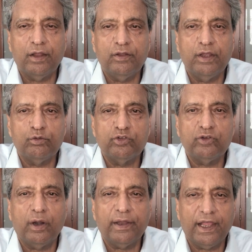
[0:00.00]
they will
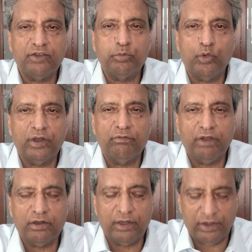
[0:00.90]
start exporting
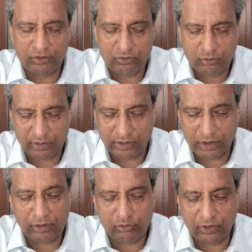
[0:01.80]
ventilators to other
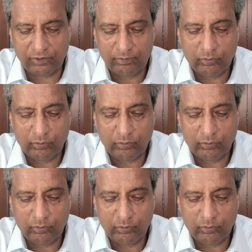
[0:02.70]
countries.